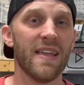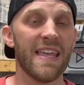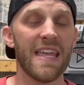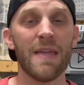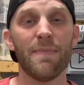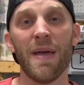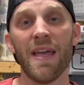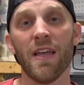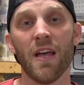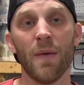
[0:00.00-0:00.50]

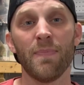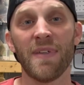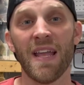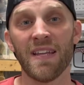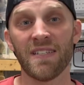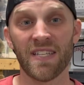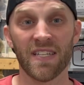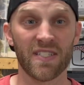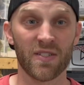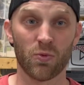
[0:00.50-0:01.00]
eBay updates
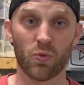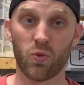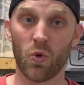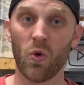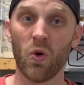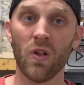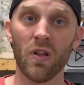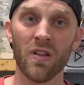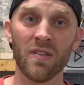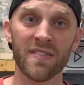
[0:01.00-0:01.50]
its
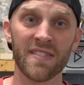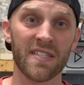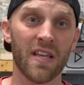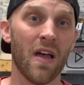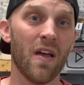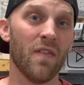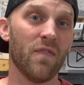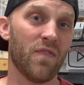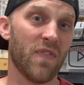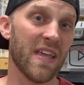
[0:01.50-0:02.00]
rules,
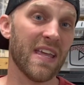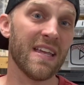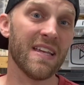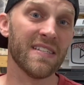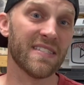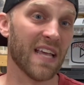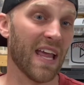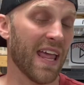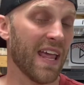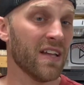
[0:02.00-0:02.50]
fees,
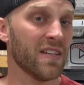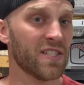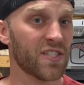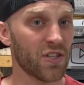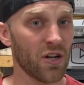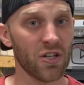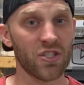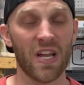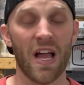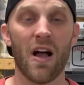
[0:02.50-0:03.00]
and
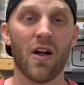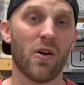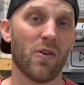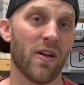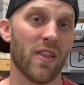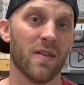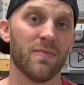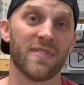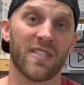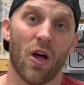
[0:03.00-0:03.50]
search
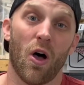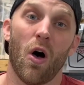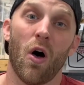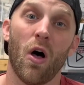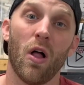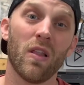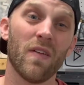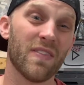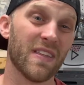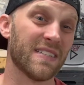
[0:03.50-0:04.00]
algorithms all
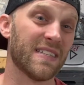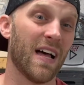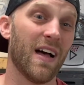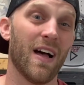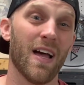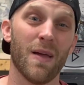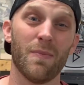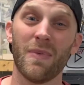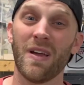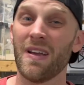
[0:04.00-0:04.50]
of the
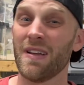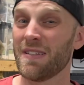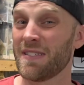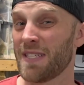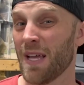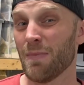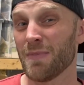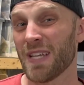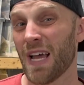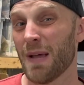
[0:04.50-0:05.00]
time,
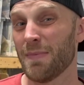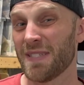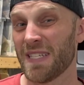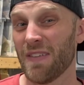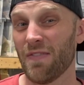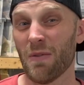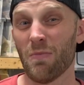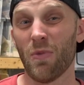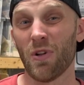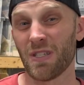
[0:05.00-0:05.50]
sometimes
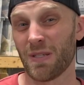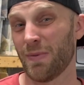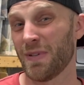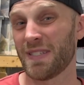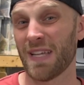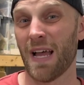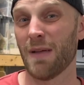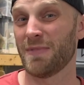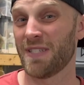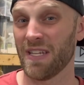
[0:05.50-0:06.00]
even multiple
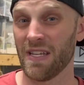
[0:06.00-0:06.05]
times a